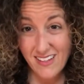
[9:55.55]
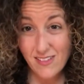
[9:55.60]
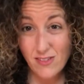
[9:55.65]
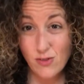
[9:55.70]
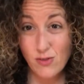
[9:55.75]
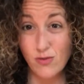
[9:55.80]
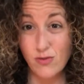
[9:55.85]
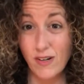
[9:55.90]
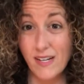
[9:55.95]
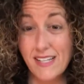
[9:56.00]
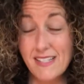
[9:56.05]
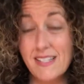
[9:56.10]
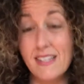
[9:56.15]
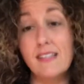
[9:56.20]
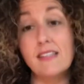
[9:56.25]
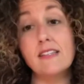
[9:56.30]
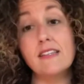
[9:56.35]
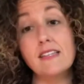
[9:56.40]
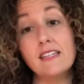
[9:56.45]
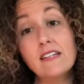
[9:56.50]
It's crazy.
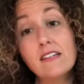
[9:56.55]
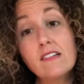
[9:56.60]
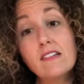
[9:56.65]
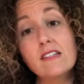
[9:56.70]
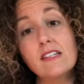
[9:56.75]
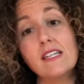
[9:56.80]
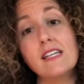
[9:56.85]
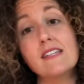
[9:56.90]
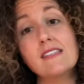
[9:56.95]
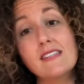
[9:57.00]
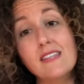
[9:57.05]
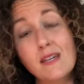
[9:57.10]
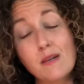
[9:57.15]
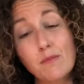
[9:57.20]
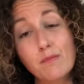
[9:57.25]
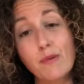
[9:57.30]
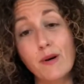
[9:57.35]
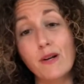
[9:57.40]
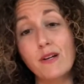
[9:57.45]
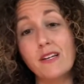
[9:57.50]
It's
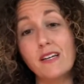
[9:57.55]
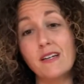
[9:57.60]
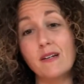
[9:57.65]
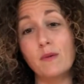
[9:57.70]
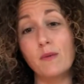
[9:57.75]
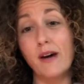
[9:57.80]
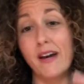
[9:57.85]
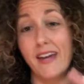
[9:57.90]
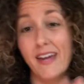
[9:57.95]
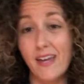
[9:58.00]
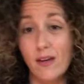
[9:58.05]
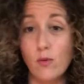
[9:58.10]
like burning away